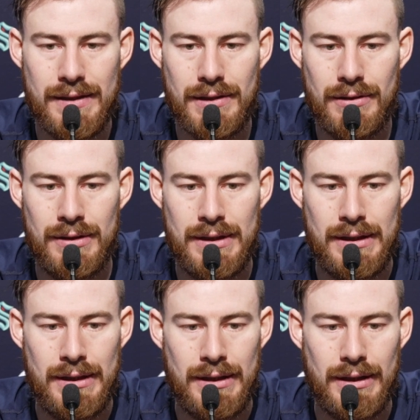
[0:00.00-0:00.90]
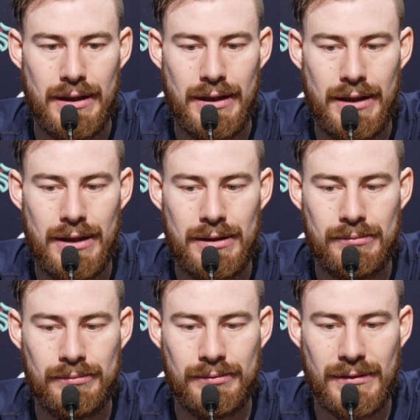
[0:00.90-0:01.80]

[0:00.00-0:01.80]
So um,